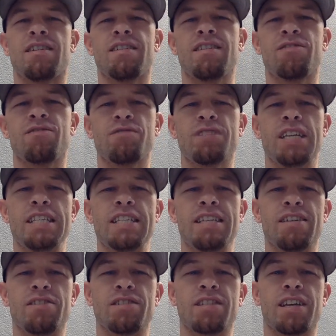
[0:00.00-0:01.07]
little
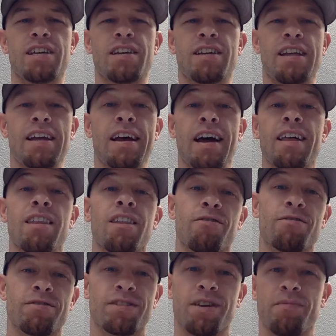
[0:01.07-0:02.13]
details that I
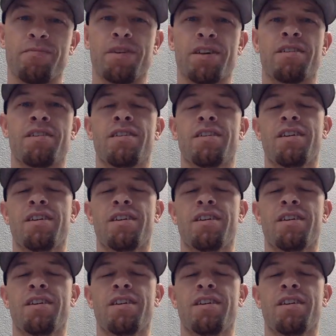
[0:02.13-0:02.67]
learned something,